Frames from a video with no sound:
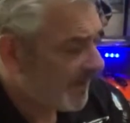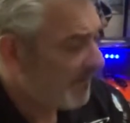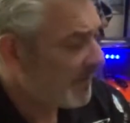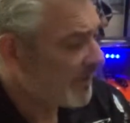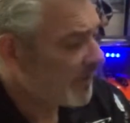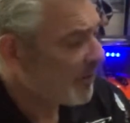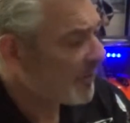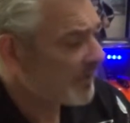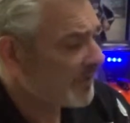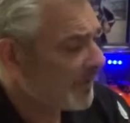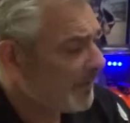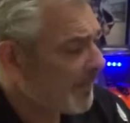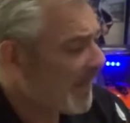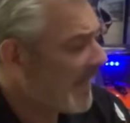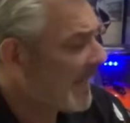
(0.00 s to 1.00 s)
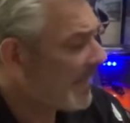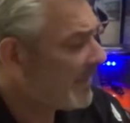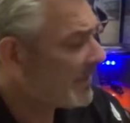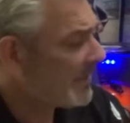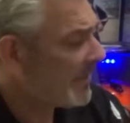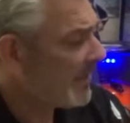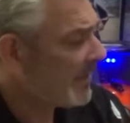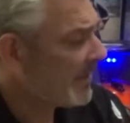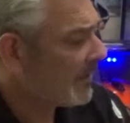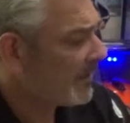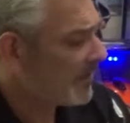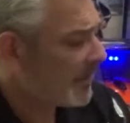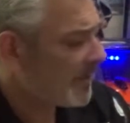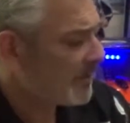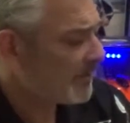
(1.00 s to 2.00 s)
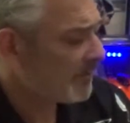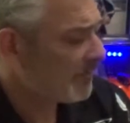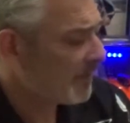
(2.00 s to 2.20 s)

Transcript: nicely bagged in a Custom